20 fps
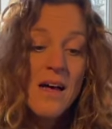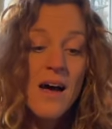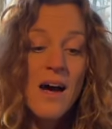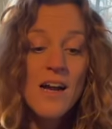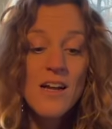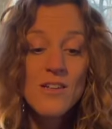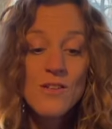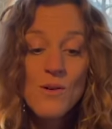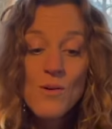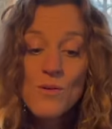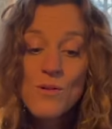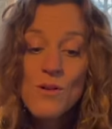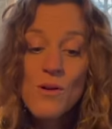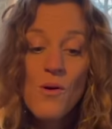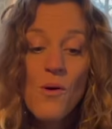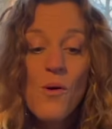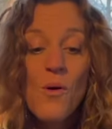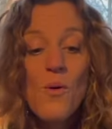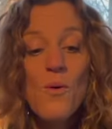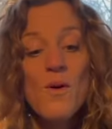I don't
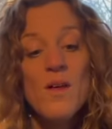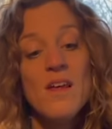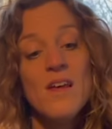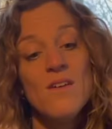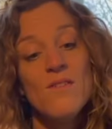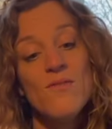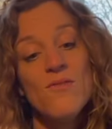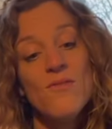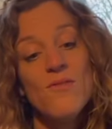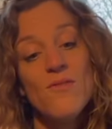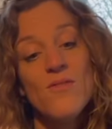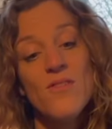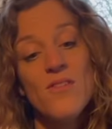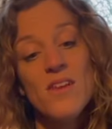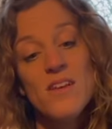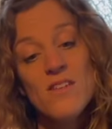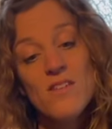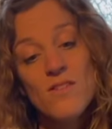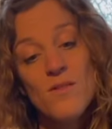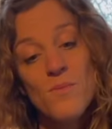know if
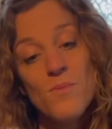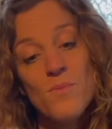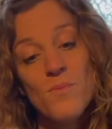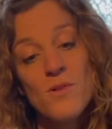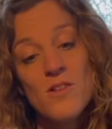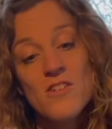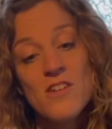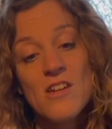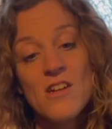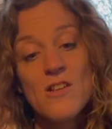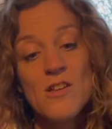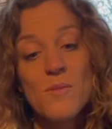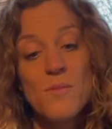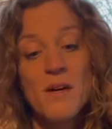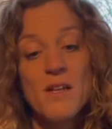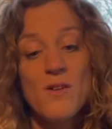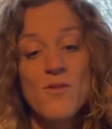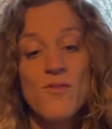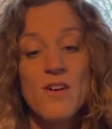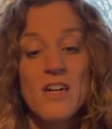this particular
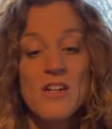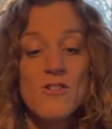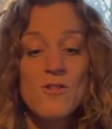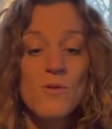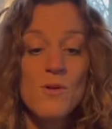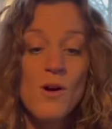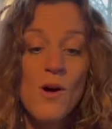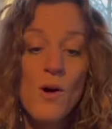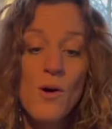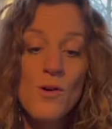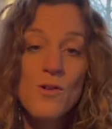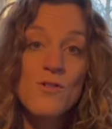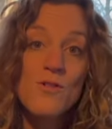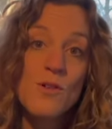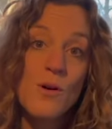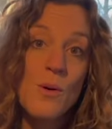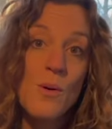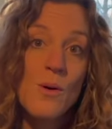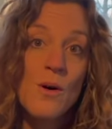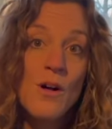manufacturer
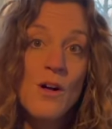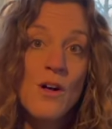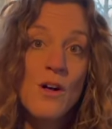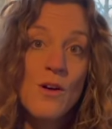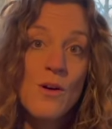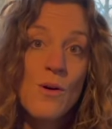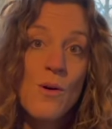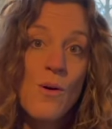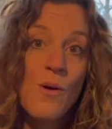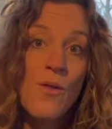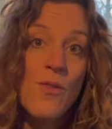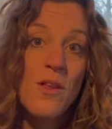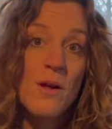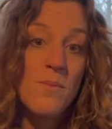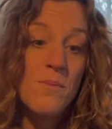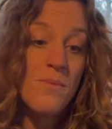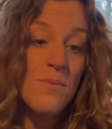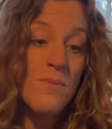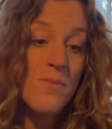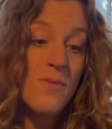also called
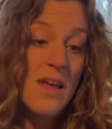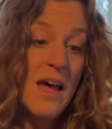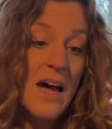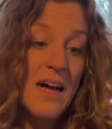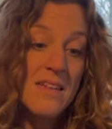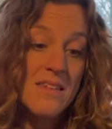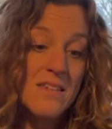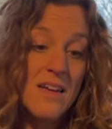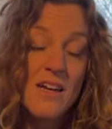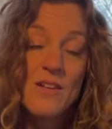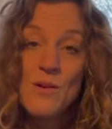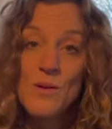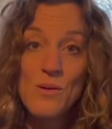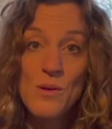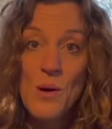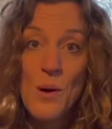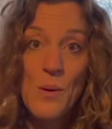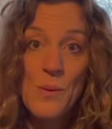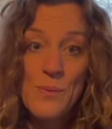them that. I don't know.